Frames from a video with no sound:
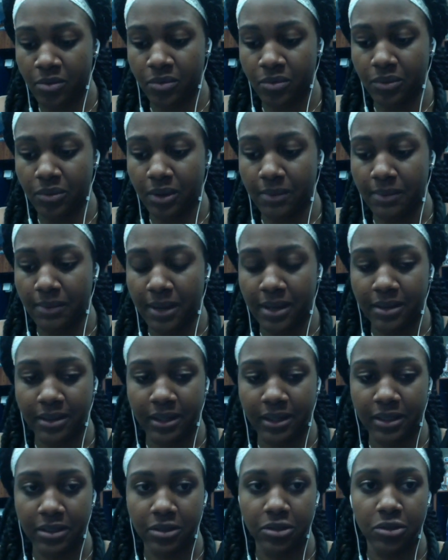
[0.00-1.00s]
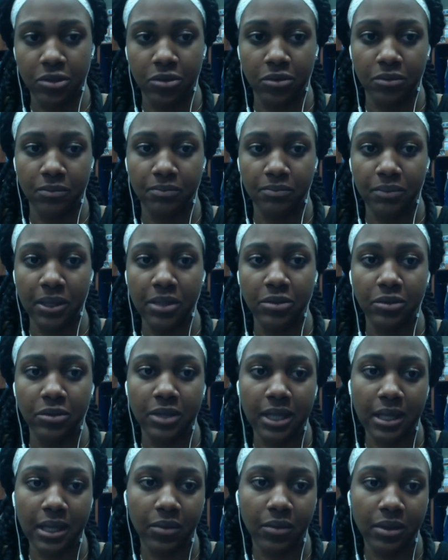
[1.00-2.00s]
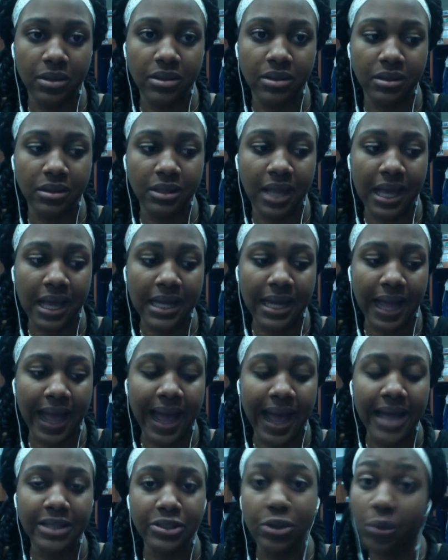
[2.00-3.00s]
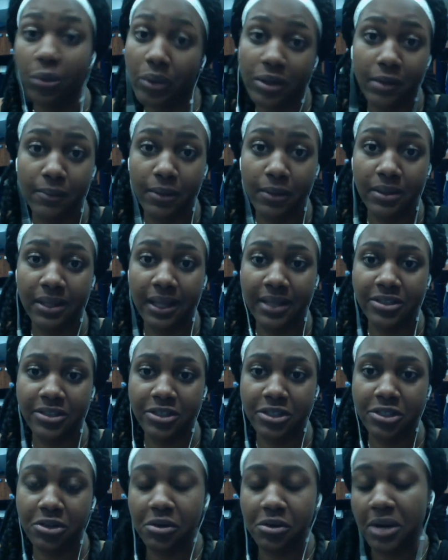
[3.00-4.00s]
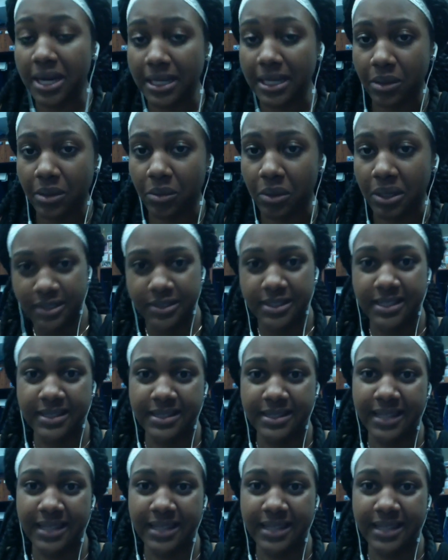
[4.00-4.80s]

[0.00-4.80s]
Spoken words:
about, like, you know, being okay with not knowing your birthday and just creating one,